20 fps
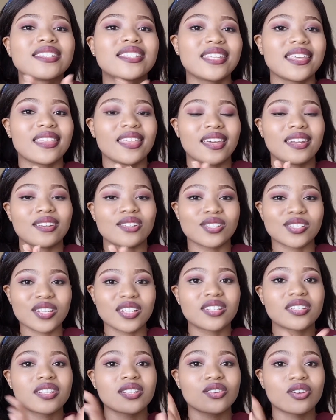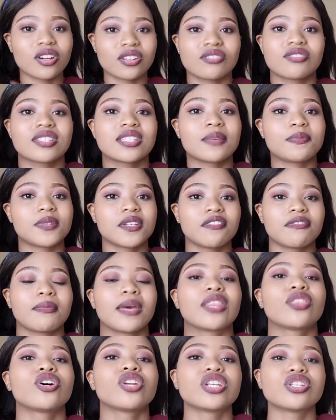see that a certain contraceptive
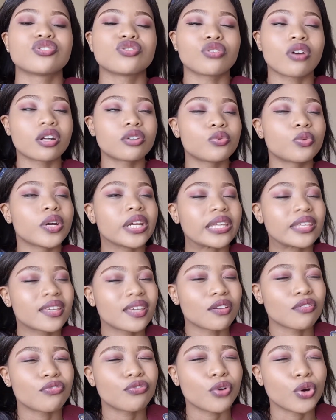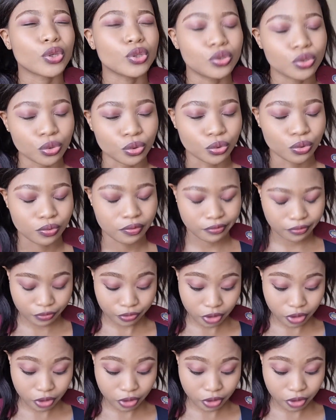method is not working for you,